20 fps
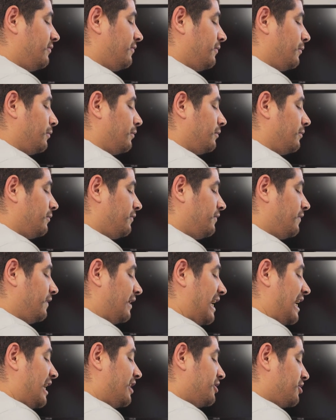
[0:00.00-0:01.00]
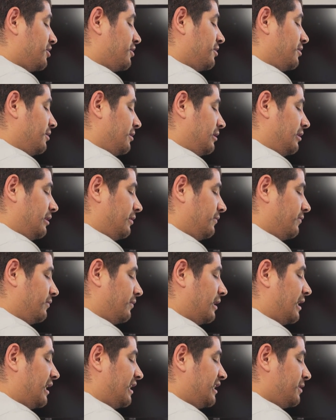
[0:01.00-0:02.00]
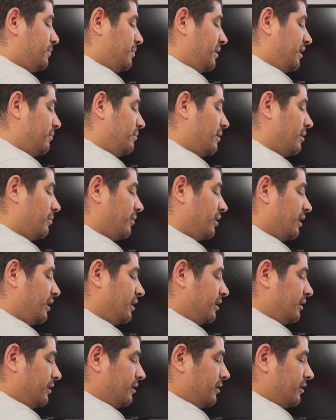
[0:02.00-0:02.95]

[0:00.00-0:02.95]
for flash and for high speed memory.